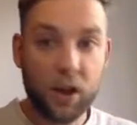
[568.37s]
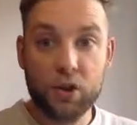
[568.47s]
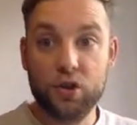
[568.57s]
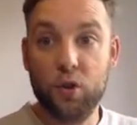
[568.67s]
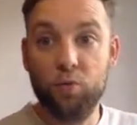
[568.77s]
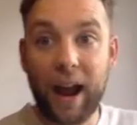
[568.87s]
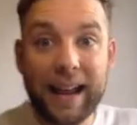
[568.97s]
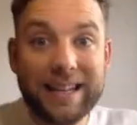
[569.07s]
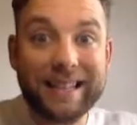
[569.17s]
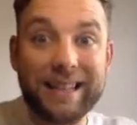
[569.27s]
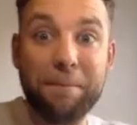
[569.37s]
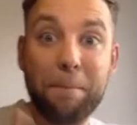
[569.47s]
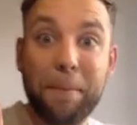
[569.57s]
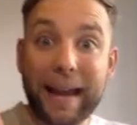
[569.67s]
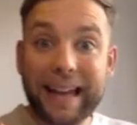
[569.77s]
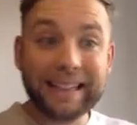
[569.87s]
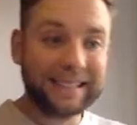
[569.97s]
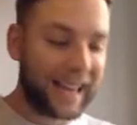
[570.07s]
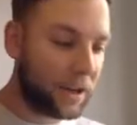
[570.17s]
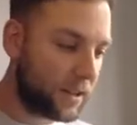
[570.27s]
So the range is the biggest
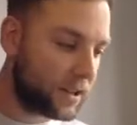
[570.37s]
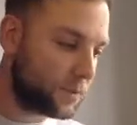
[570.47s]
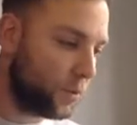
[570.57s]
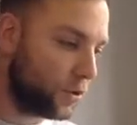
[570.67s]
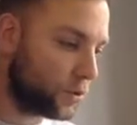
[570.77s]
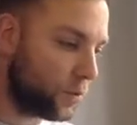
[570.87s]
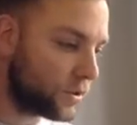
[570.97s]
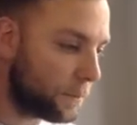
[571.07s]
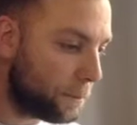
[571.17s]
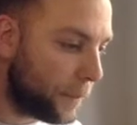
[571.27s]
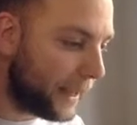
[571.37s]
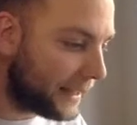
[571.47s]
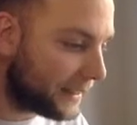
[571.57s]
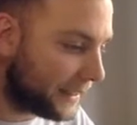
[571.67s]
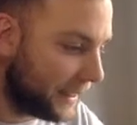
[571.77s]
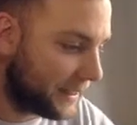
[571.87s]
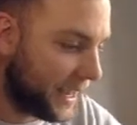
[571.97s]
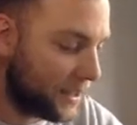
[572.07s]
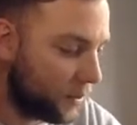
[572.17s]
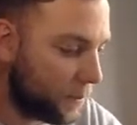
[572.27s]
take away the smallest. So what's the biggest in this
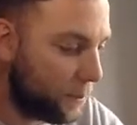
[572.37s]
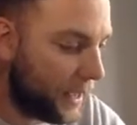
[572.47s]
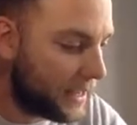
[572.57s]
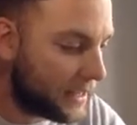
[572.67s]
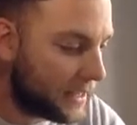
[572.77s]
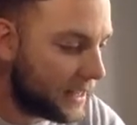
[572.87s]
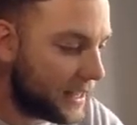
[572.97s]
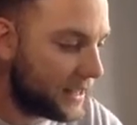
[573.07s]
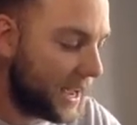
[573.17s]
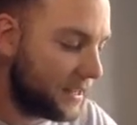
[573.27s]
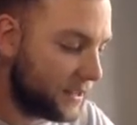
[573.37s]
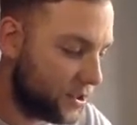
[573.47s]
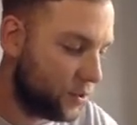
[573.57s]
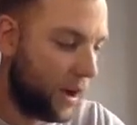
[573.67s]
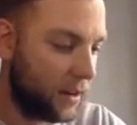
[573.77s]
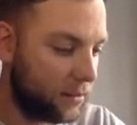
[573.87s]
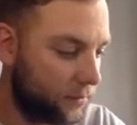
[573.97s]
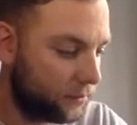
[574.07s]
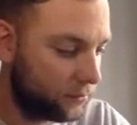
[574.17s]
case? Well, the biggest in this case is 12.